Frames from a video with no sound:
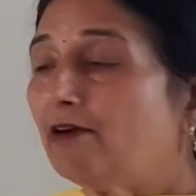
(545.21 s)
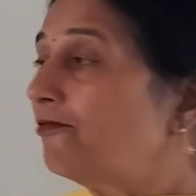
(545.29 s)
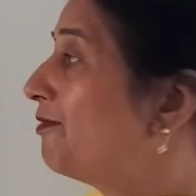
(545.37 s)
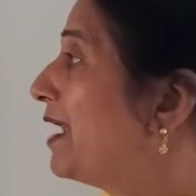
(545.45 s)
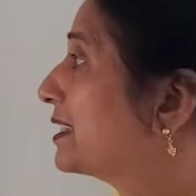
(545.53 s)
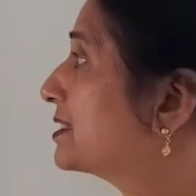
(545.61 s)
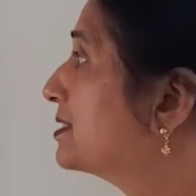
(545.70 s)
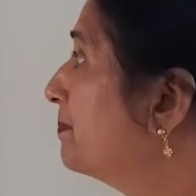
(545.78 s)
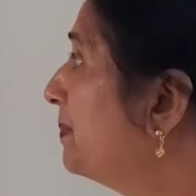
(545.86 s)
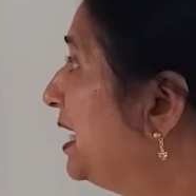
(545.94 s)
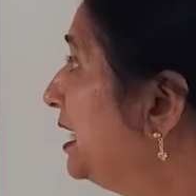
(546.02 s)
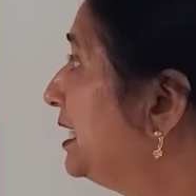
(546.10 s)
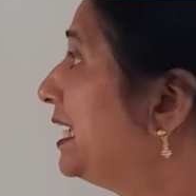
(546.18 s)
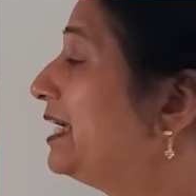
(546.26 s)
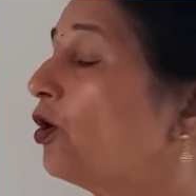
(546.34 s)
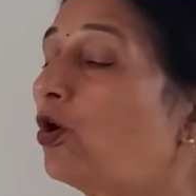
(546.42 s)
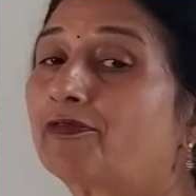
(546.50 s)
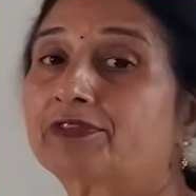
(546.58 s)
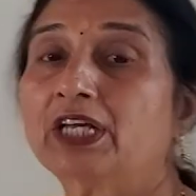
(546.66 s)
flexibility
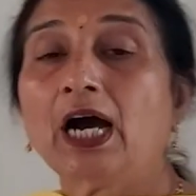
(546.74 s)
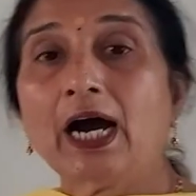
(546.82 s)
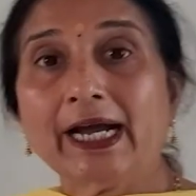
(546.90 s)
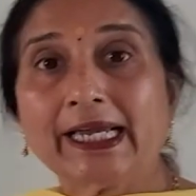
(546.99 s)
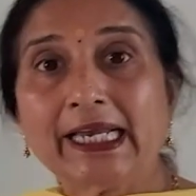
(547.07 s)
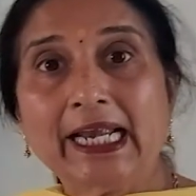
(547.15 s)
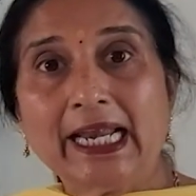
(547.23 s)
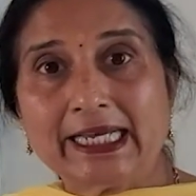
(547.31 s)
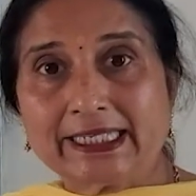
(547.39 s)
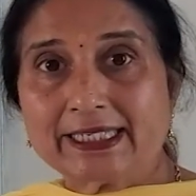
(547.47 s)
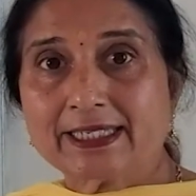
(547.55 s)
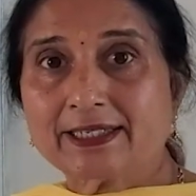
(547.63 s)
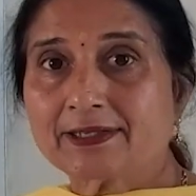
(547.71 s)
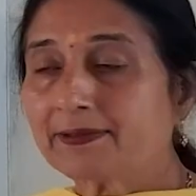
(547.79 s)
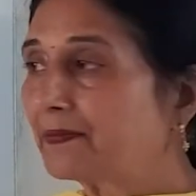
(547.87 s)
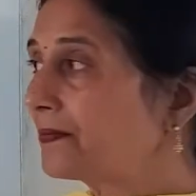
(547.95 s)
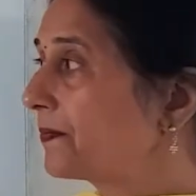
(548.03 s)
of the eyelids.